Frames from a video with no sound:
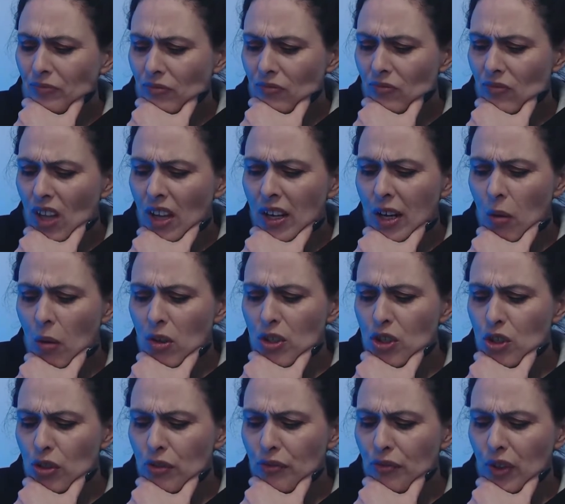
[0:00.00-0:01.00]
Now, I
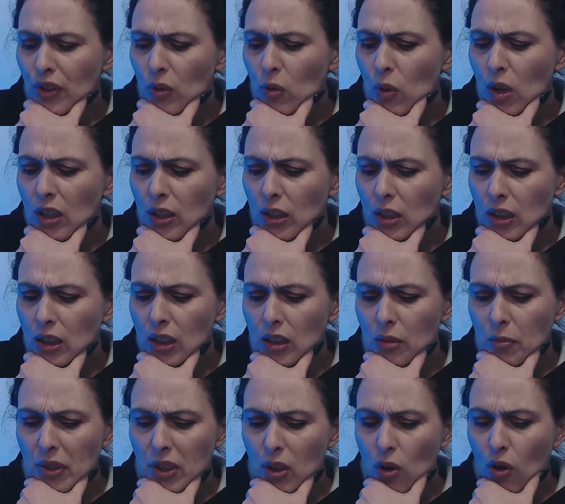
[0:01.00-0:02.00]
do feel a little
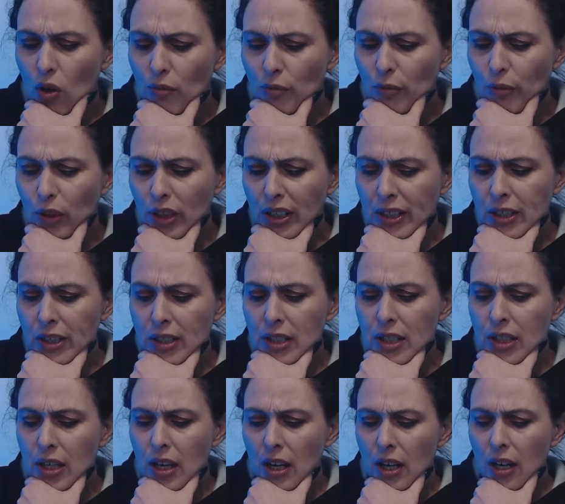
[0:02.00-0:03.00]
bit of conflict,
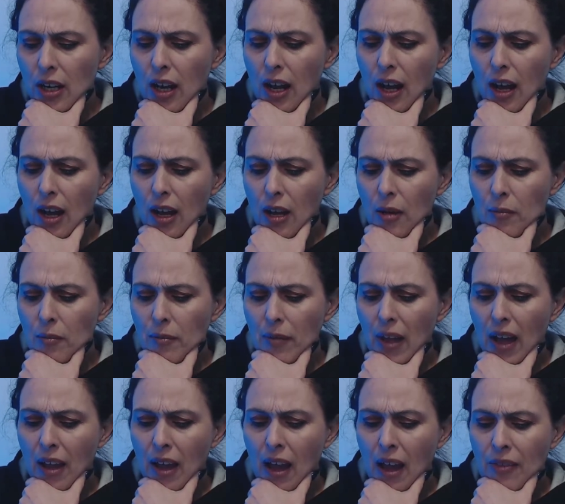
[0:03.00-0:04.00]

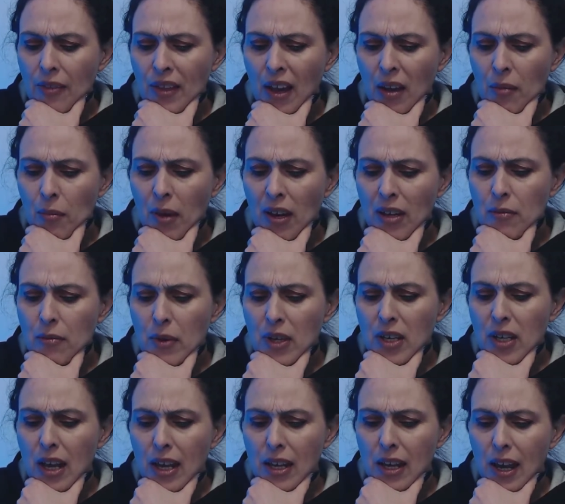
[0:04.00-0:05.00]
and that may be,
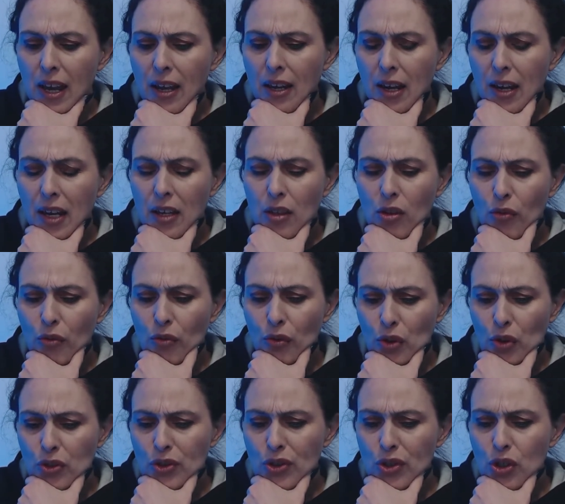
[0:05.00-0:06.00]
again, in the
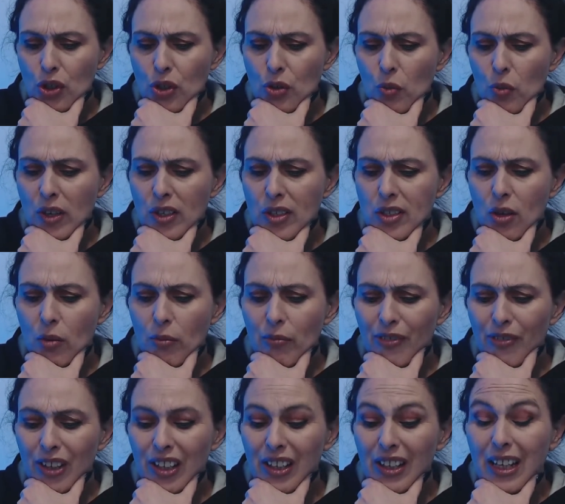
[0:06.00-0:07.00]
first 2 weeks, I'm
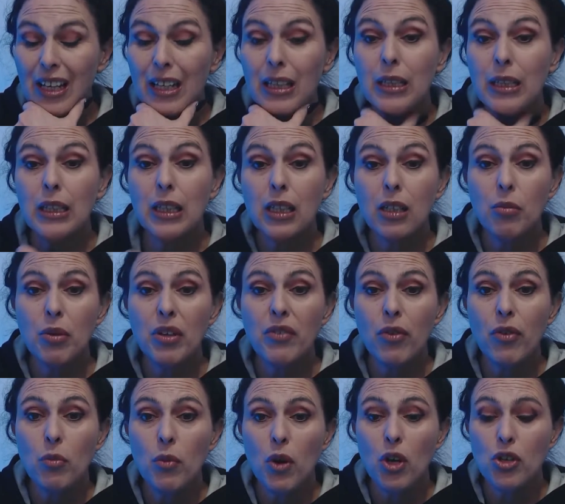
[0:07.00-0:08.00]
feeling a little bit of
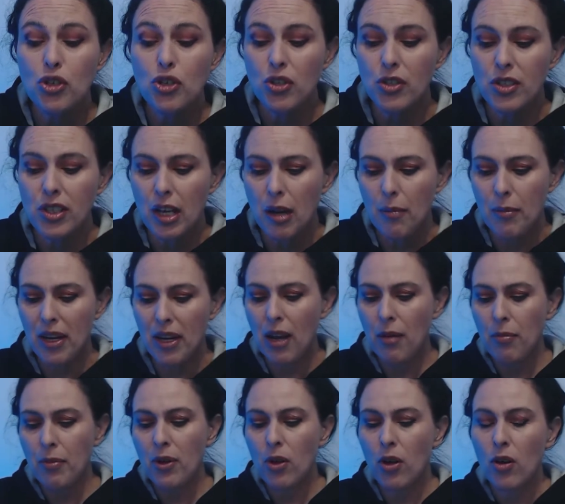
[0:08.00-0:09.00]
emotions coming up,
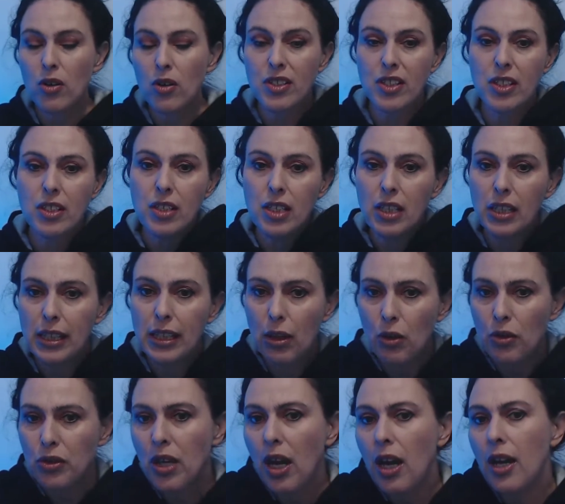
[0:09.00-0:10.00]
and I see the Leo
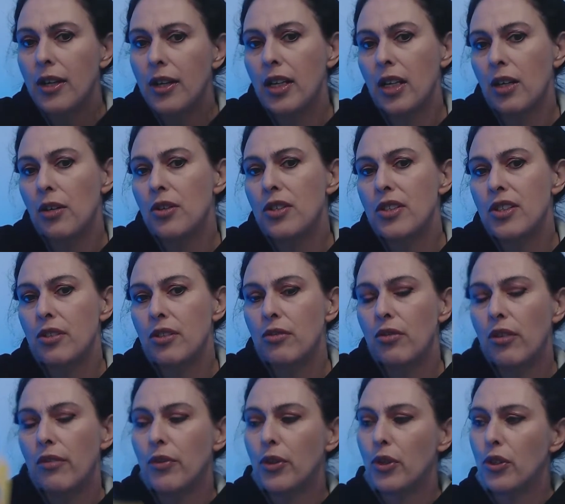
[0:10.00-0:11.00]
card here, it's in
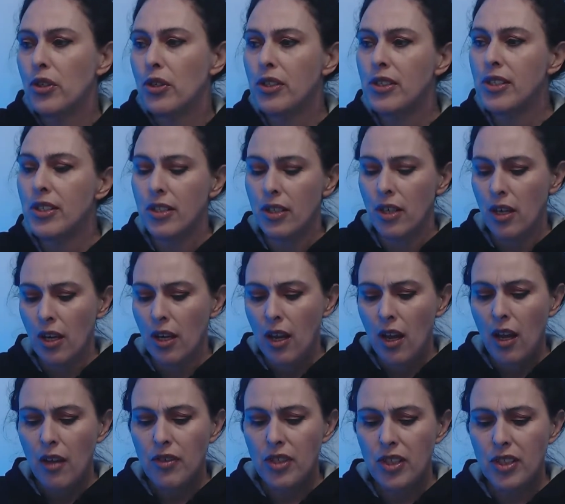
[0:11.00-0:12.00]
reverse.
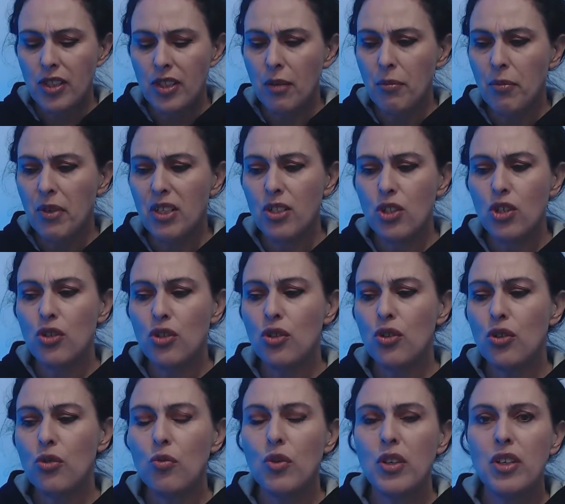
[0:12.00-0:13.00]
This can be to
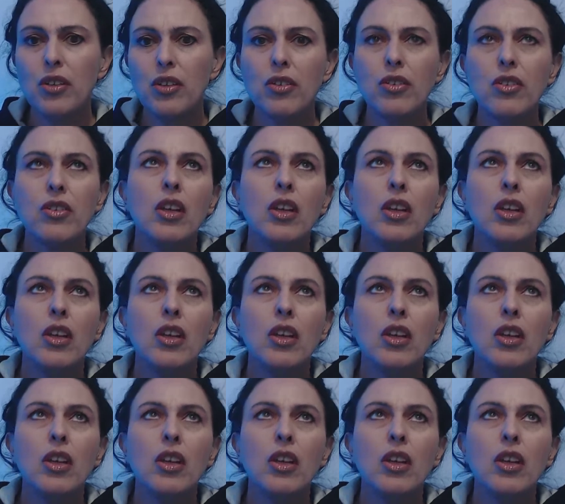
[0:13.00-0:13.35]
do with...